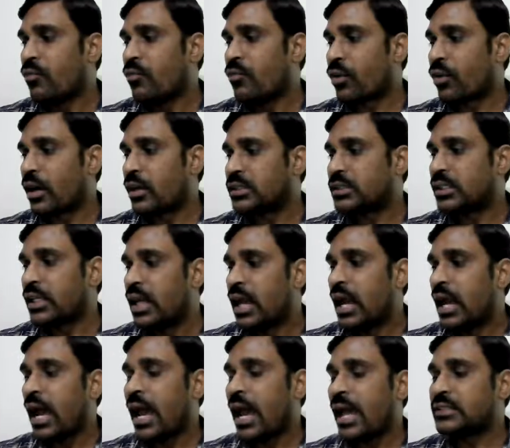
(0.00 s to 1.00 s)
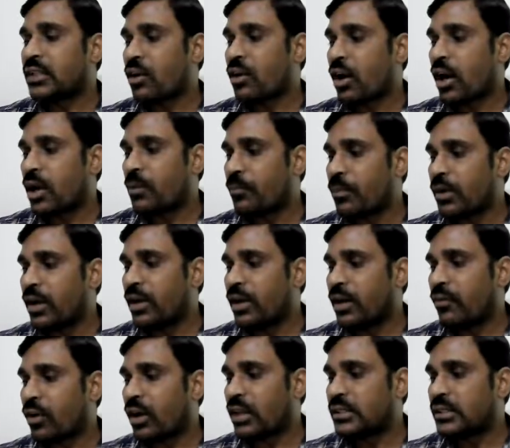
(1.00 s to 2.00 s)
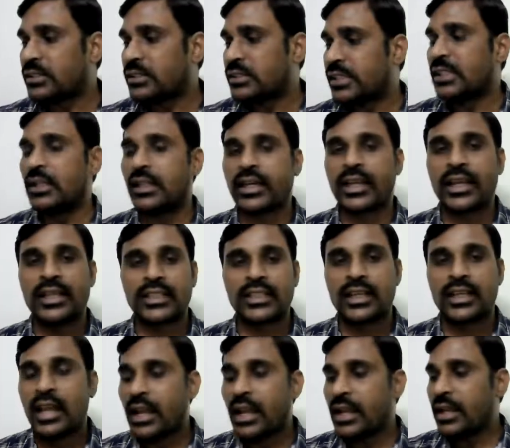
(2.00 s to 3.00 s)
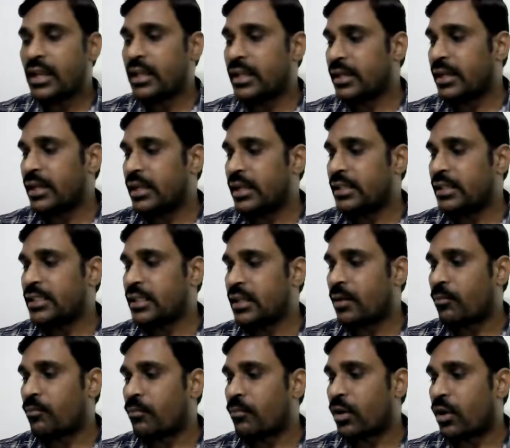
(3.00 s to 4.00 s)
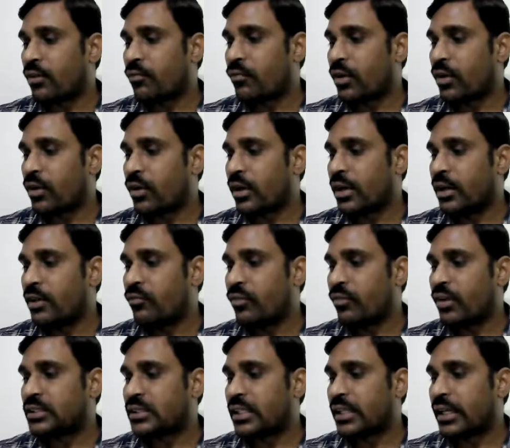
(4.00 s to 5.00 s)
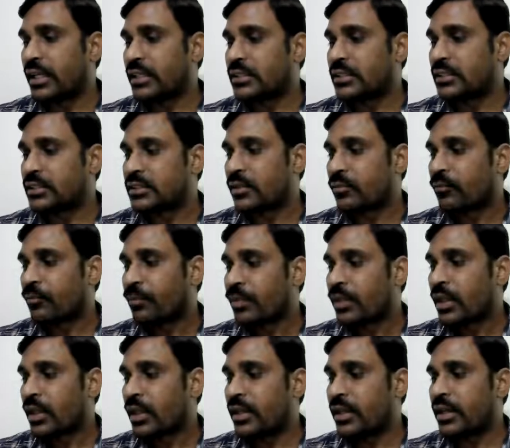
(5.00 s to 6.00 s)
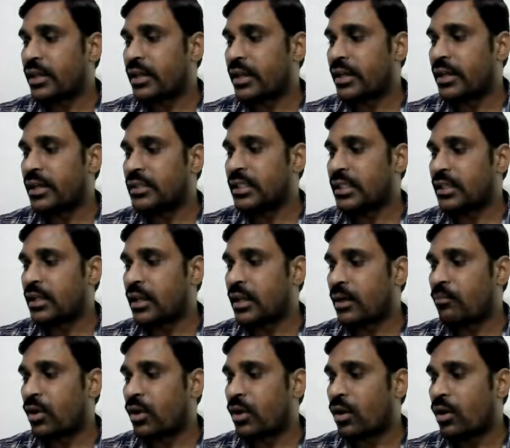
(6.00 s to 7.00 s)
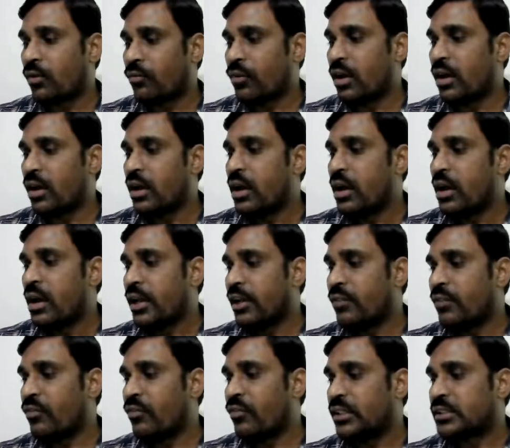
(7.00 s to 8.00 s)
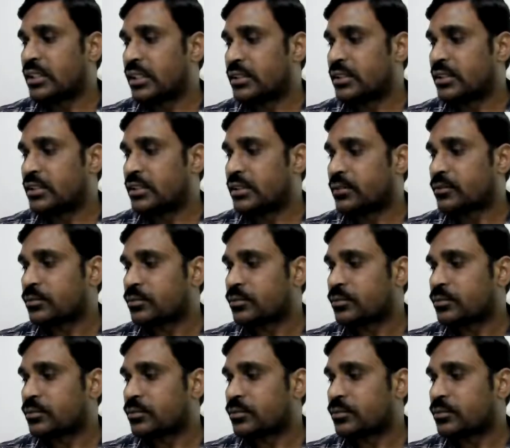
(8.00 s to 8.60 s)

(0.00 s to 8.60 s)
frauds. As the corporate frauds has increasing number of investigations. Increasing number of investigations.